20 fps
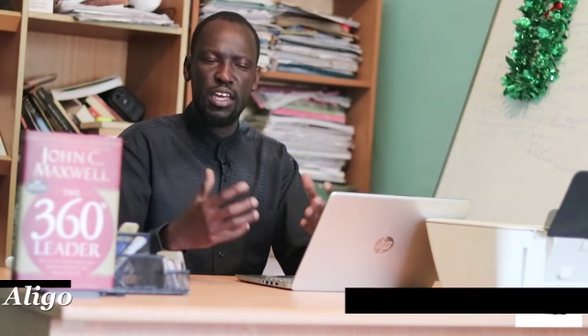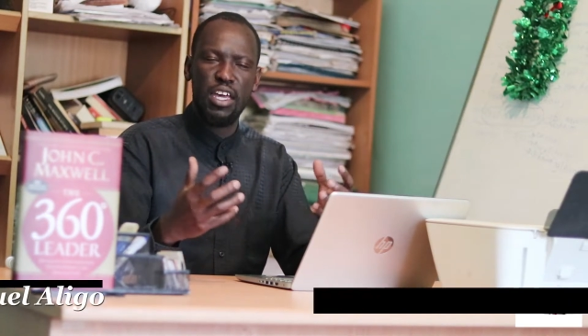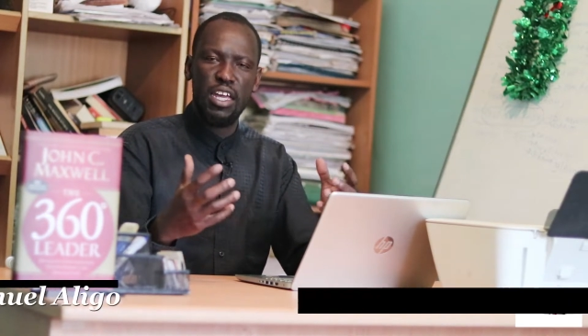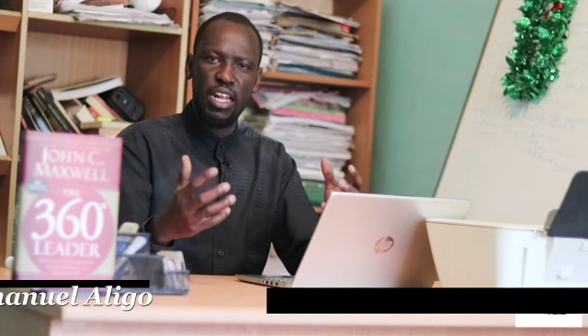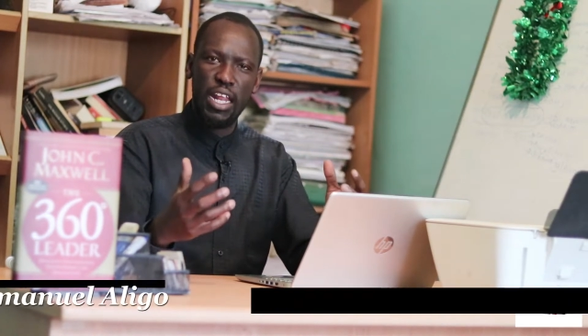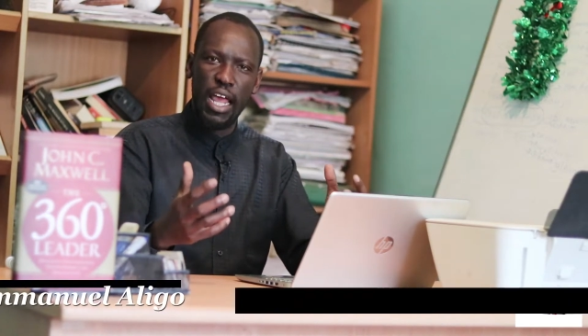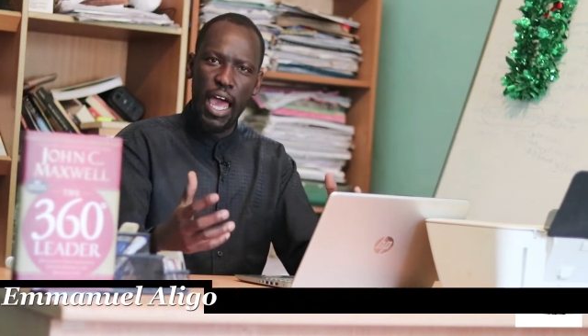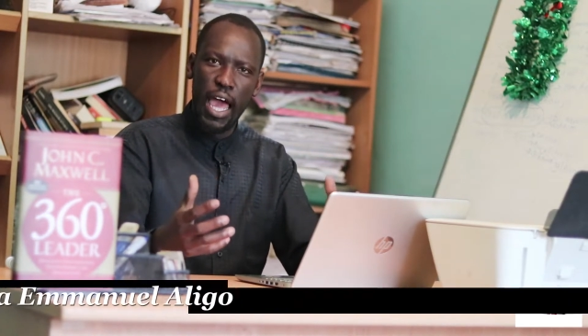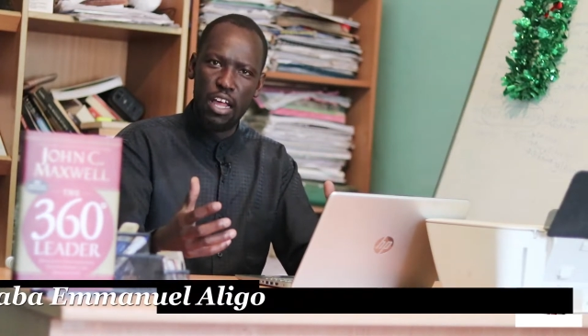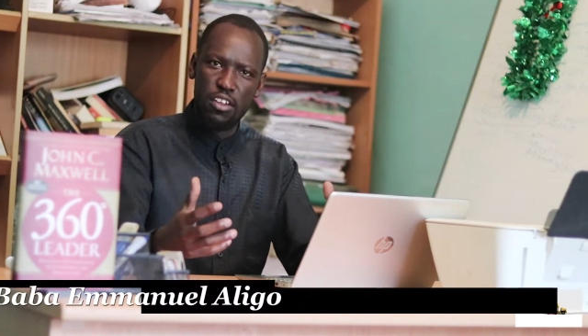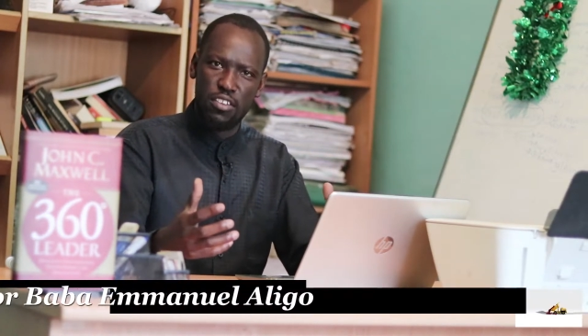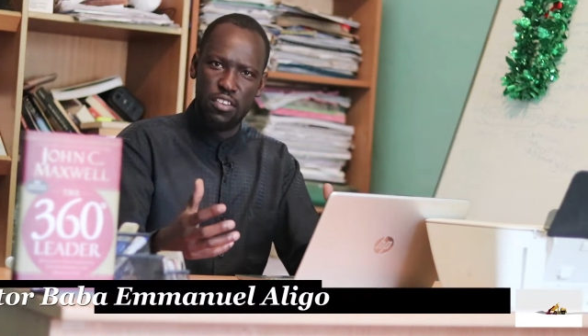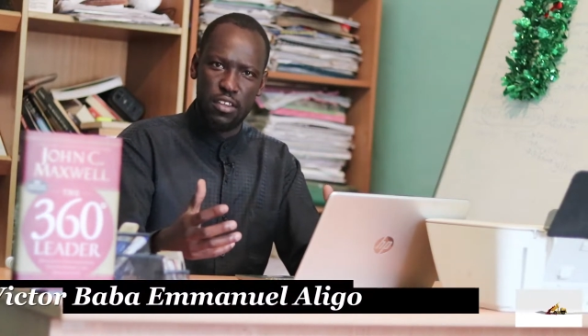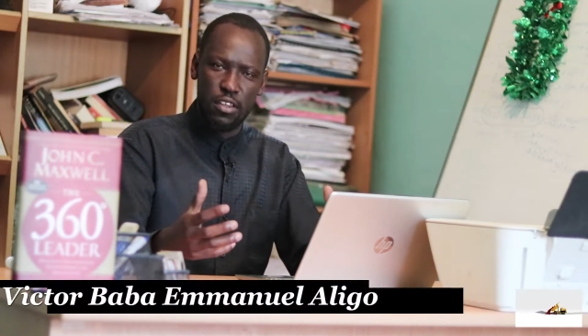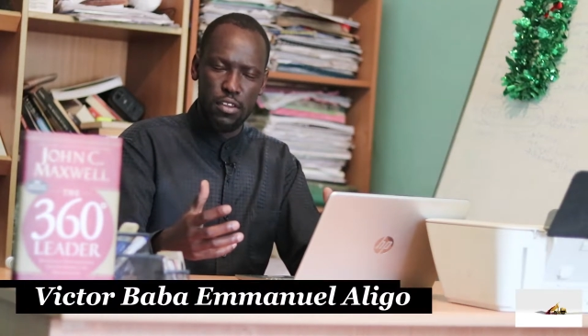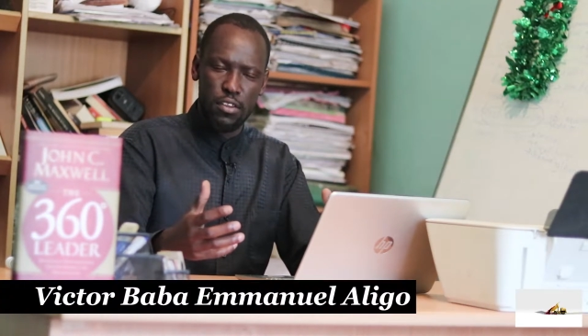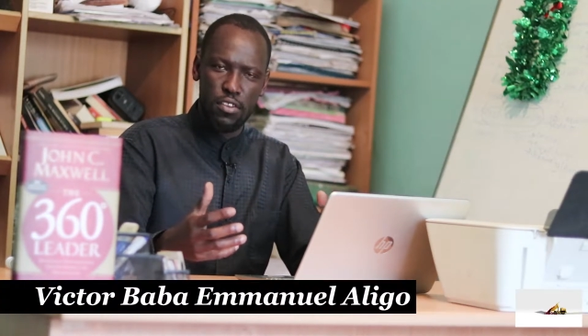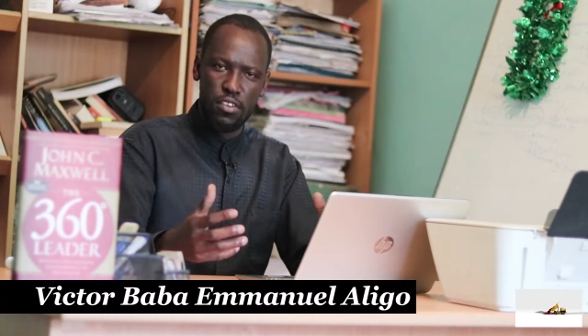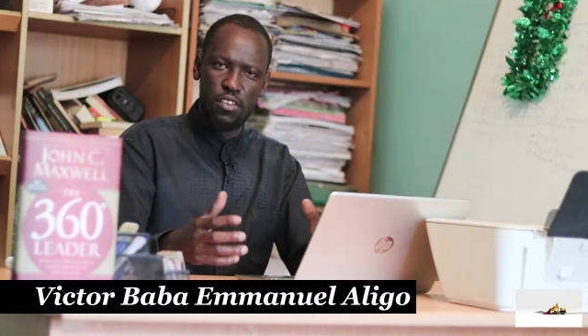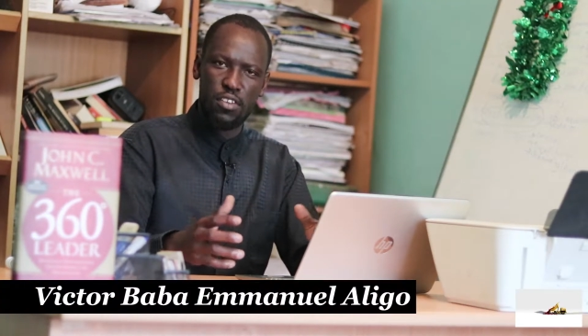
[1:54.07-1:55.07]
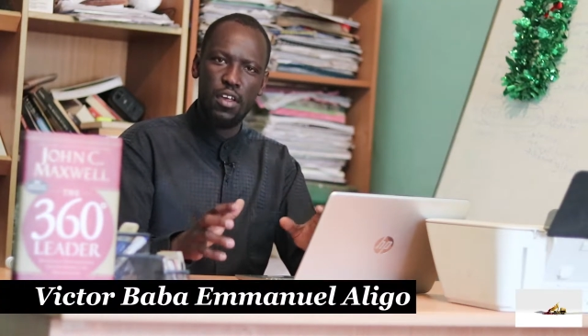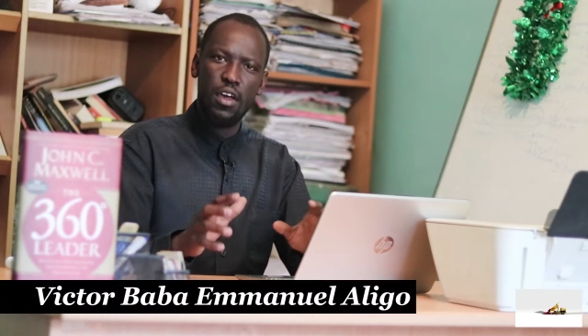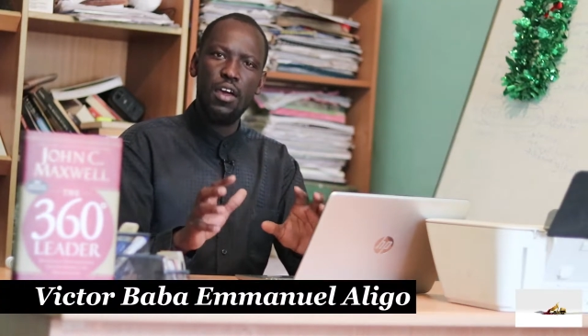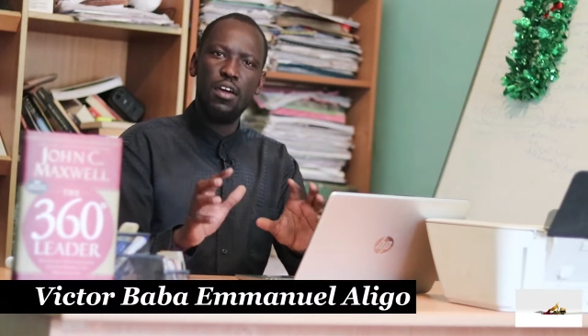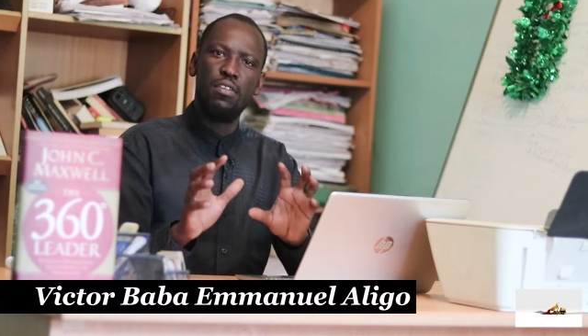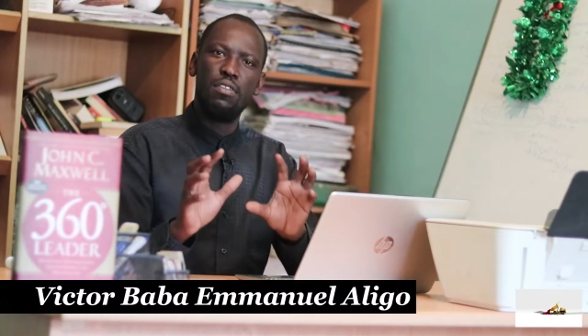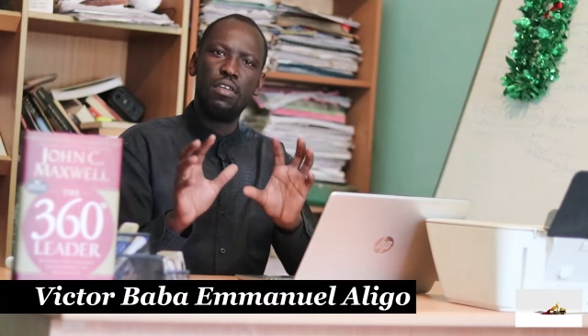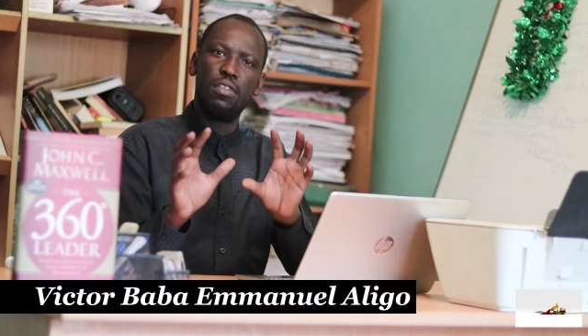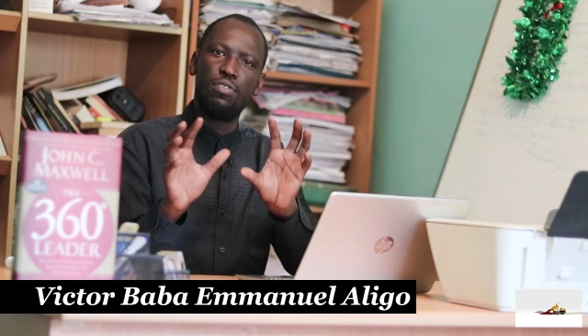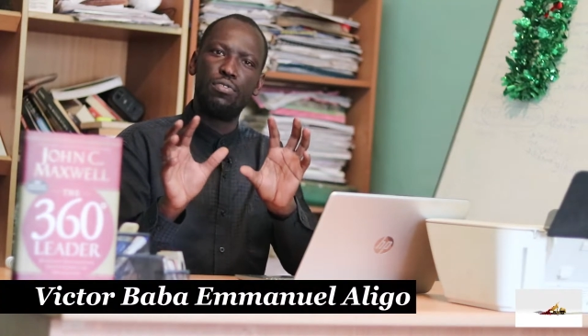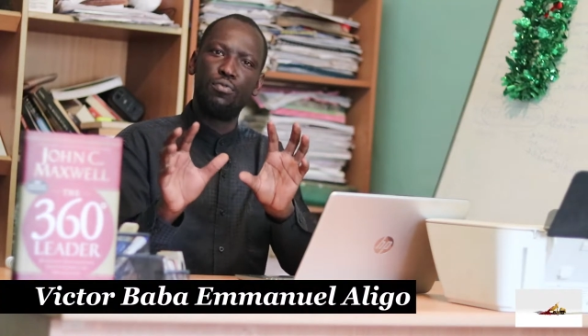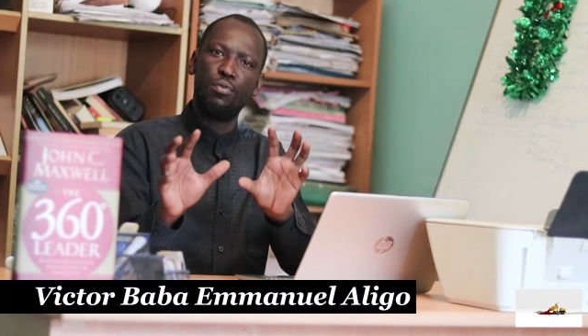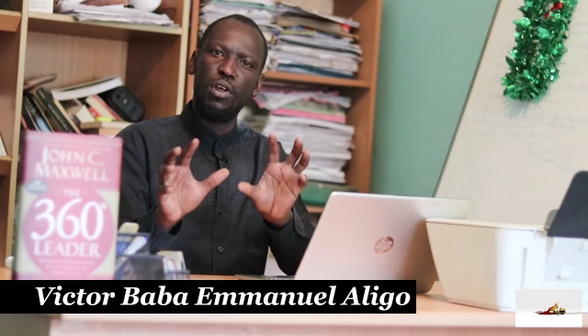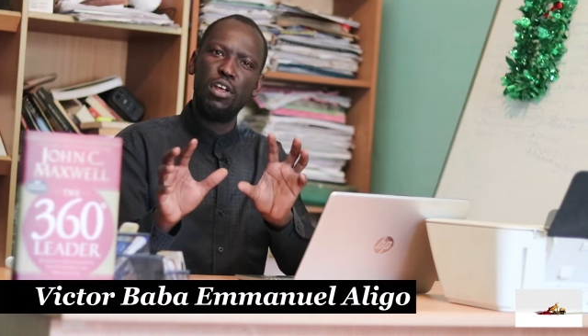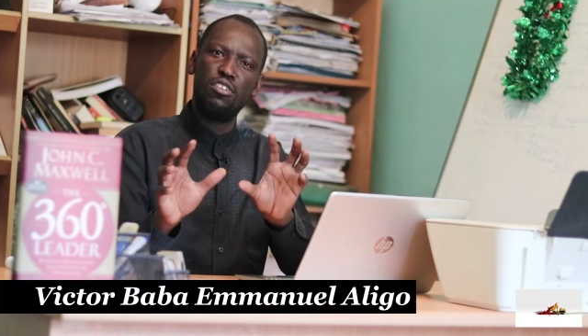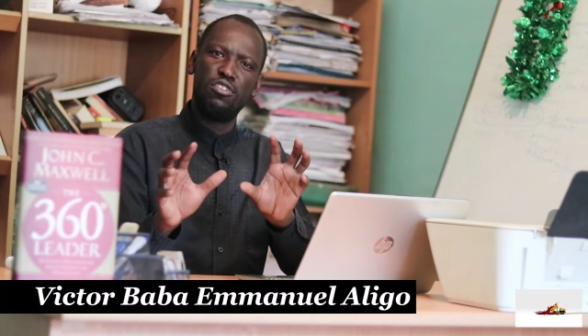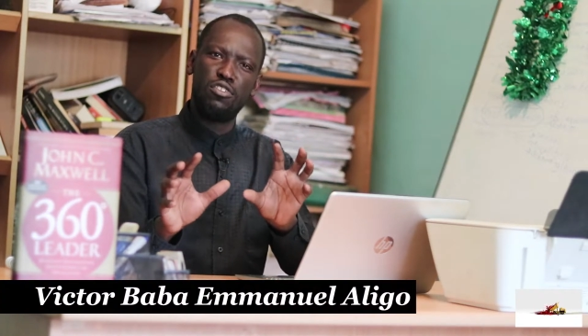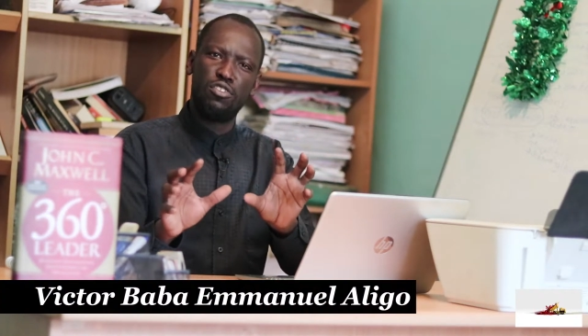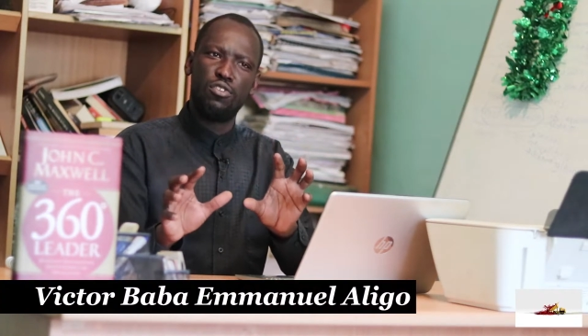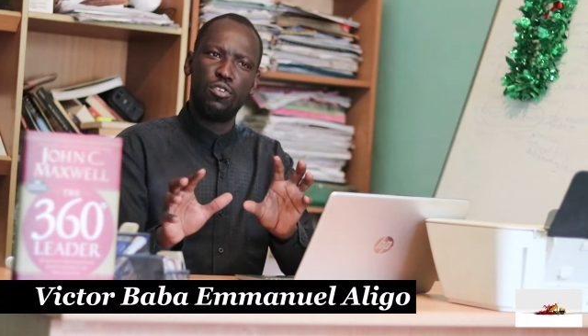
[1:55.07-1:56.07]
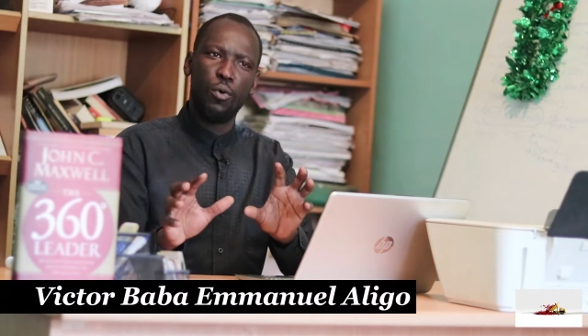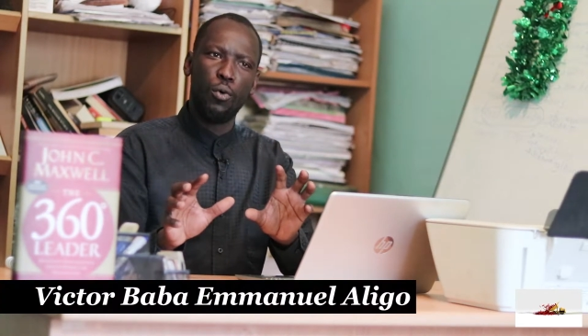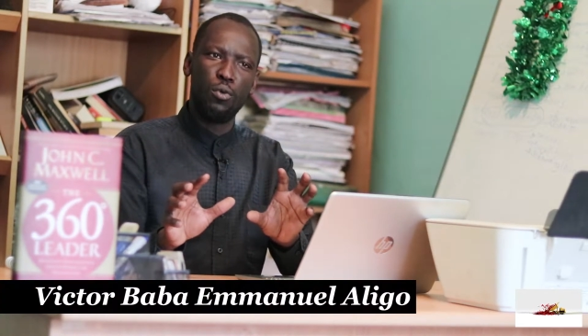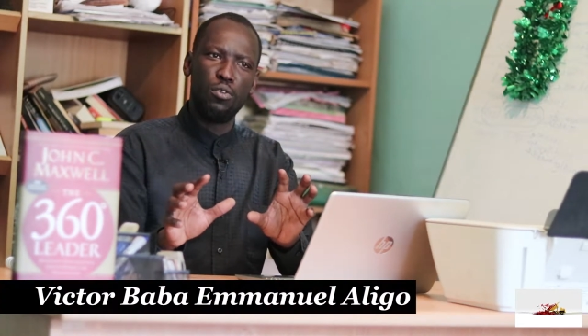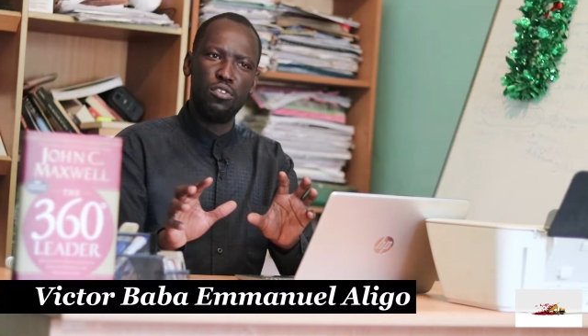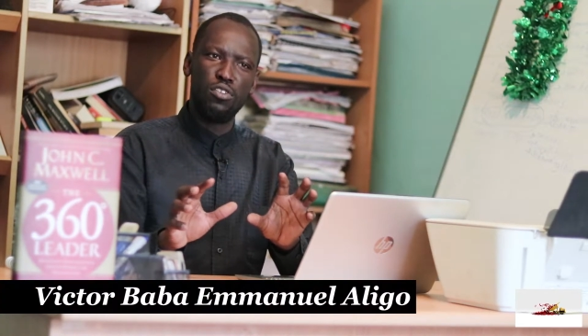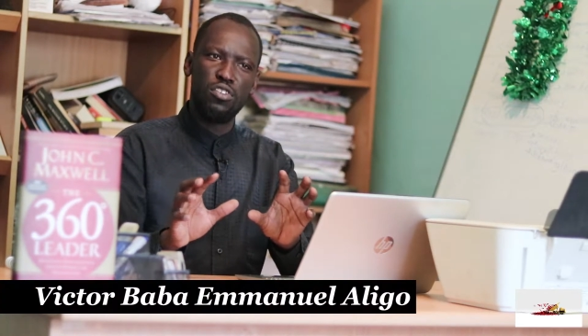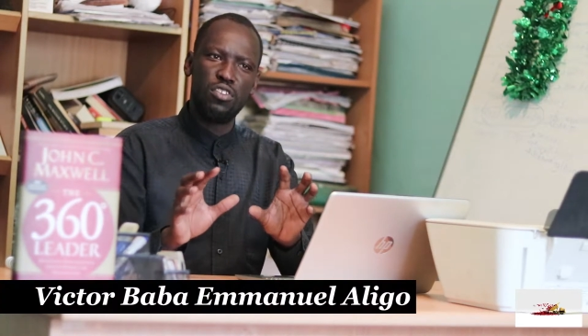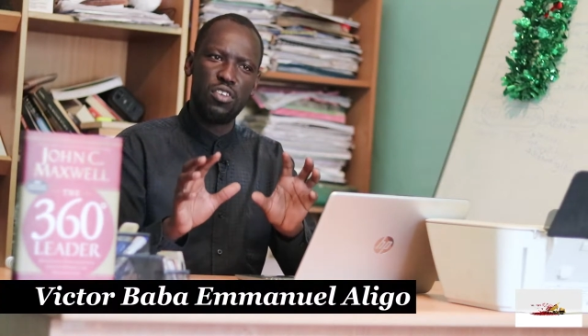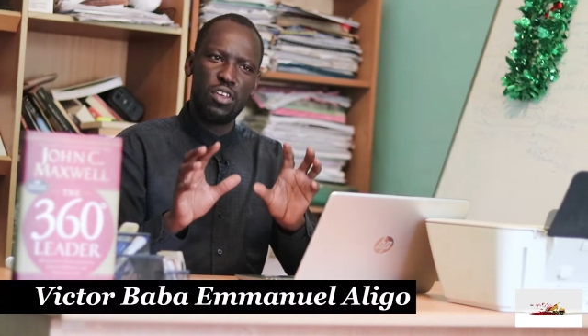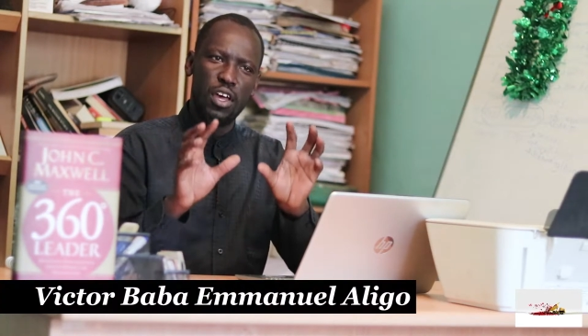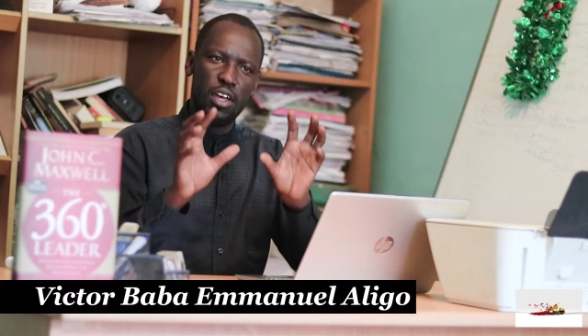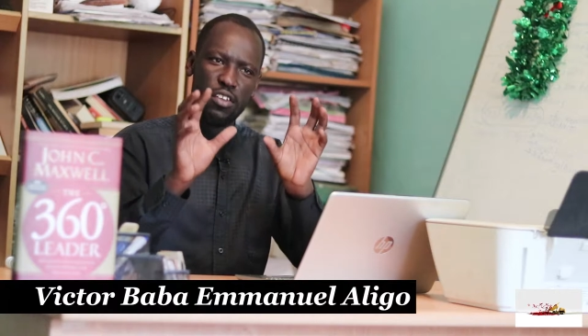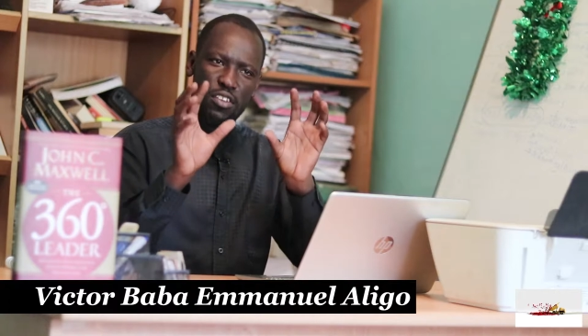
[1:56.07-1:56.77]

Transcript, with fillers: In essence, the three stones